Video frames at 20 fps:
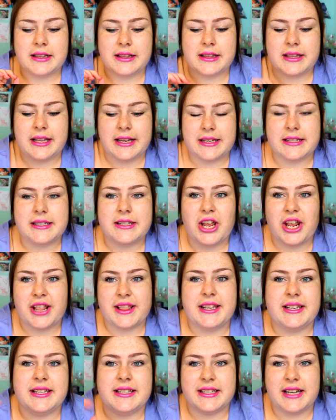things like
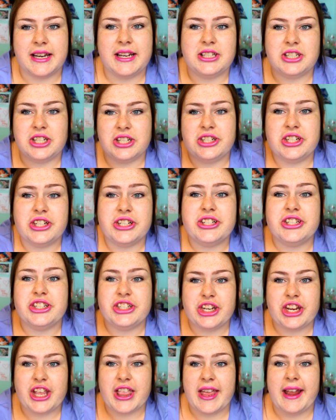this need to just
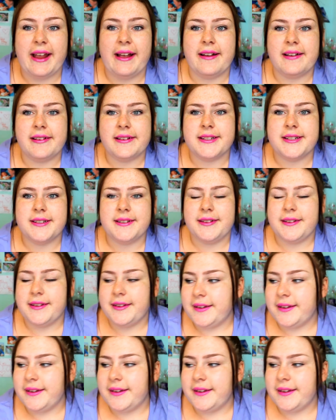chill out.